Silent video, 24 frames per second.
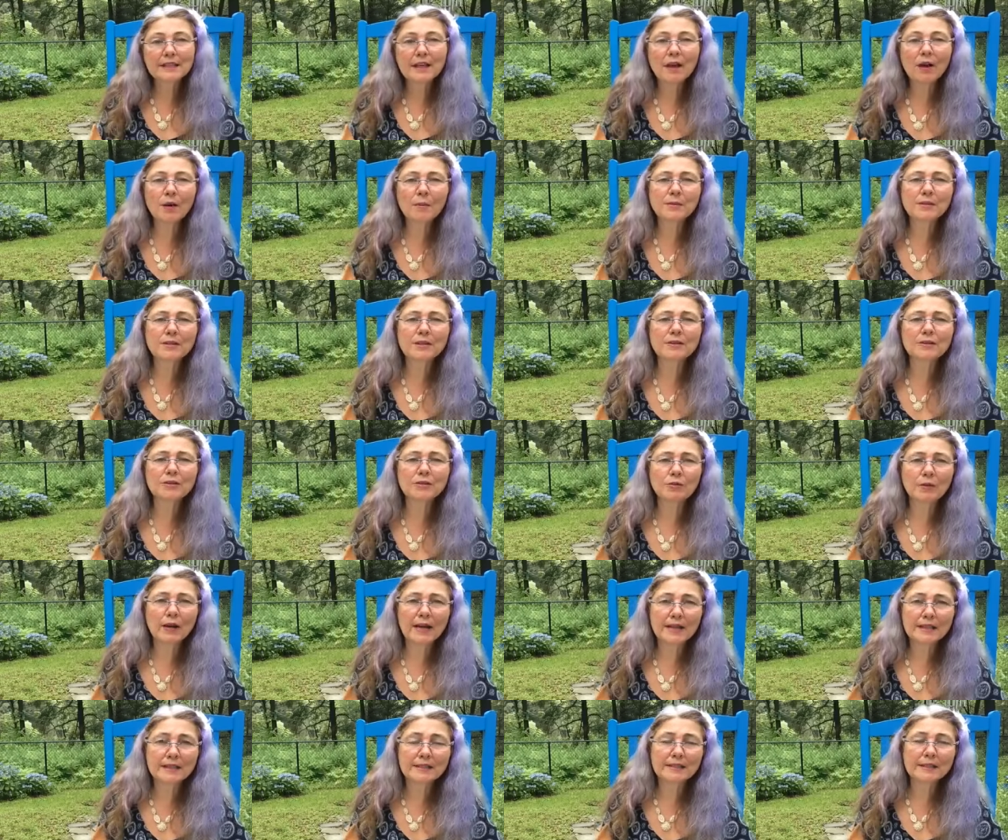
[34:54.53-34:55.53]
helps
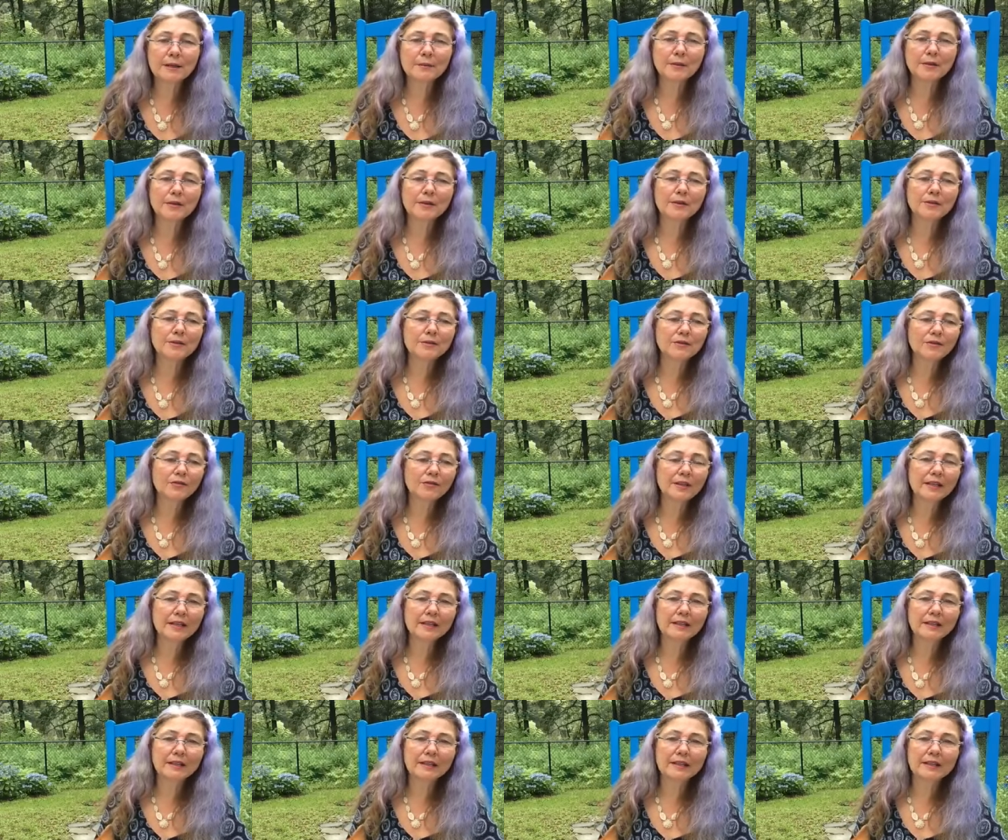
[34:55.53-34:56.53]
address some of those
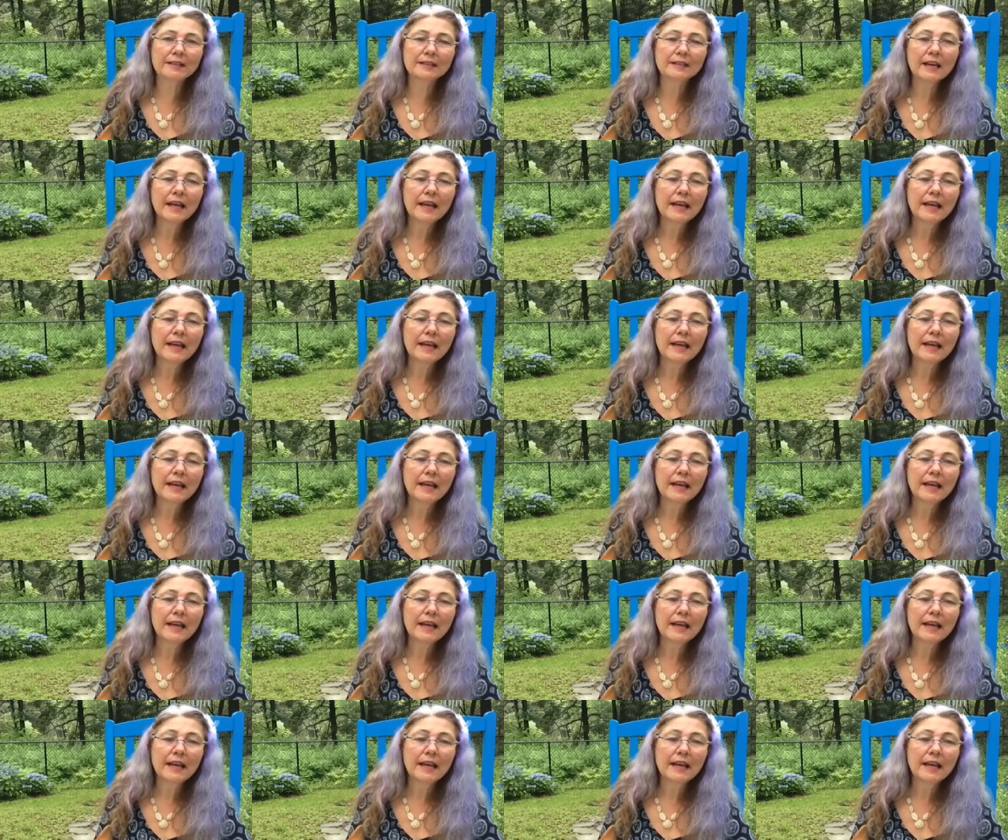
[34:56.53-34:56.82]
feelings